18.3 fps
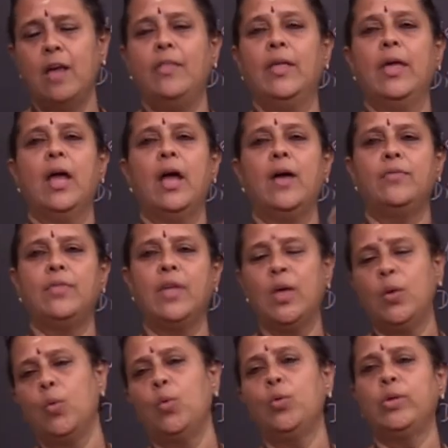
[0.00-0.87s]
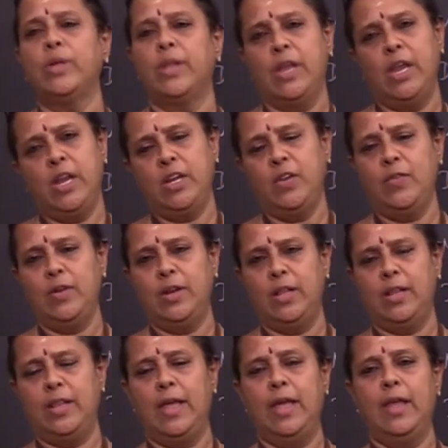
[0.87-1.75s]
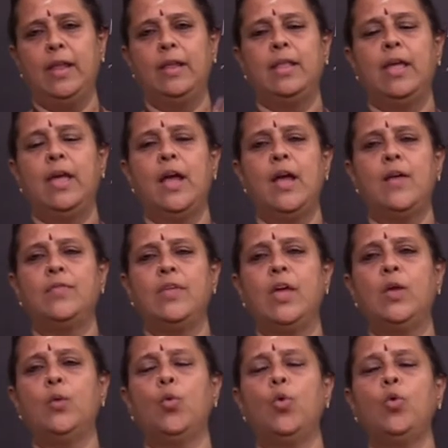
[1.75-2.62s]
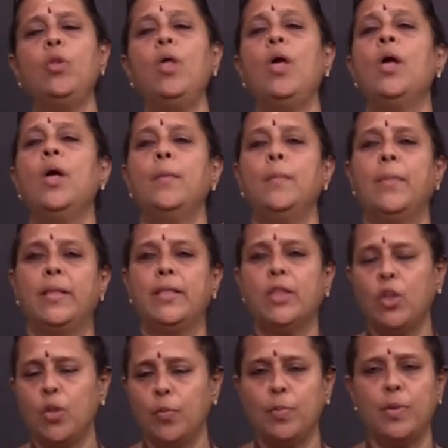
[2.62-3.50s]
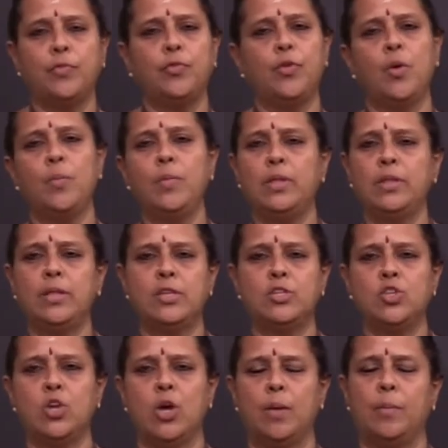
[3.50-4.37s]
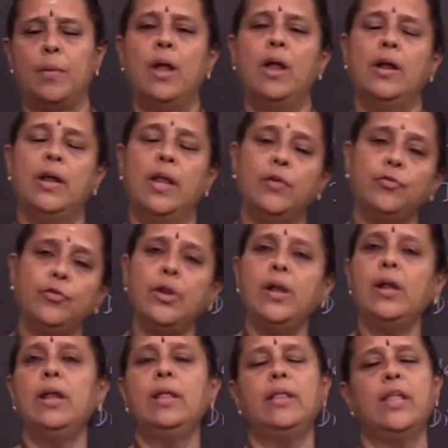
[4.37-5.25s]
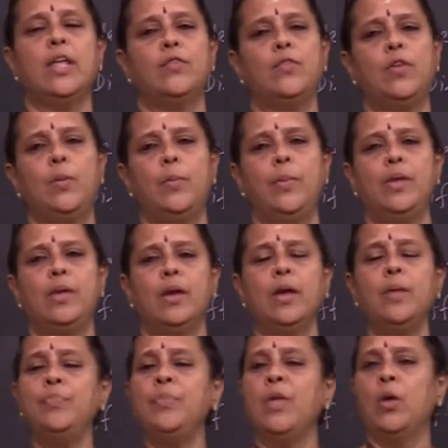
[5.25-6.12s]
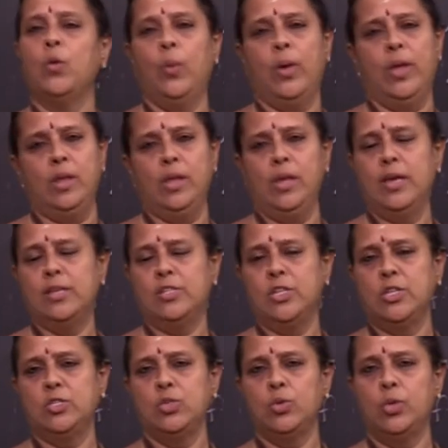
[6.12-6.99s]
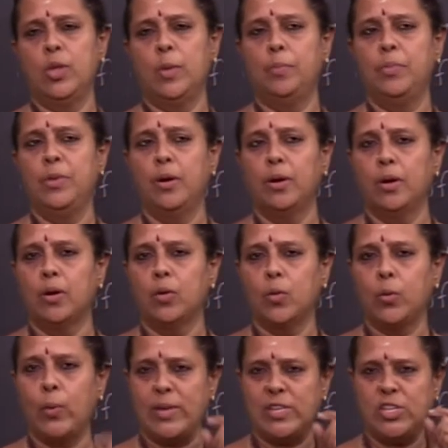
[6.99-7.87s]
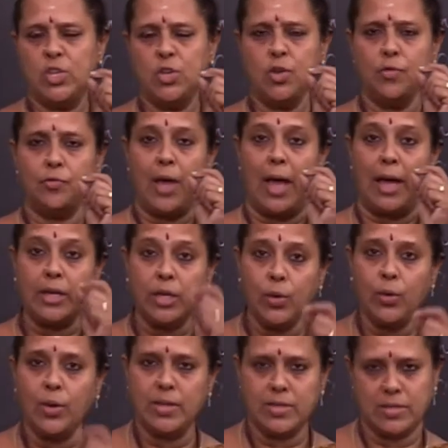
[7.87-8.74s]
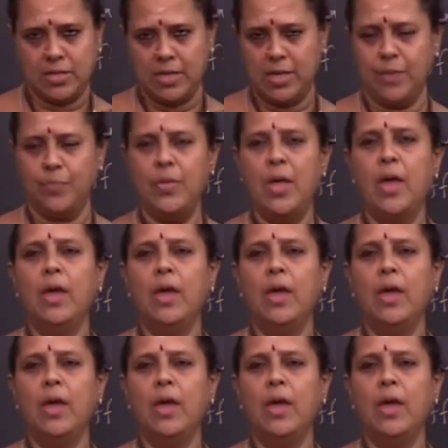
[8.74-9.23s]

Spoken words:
they have their own creativity, they have their own method of performing the job. Definitely there will be a variation. So the question of accuracy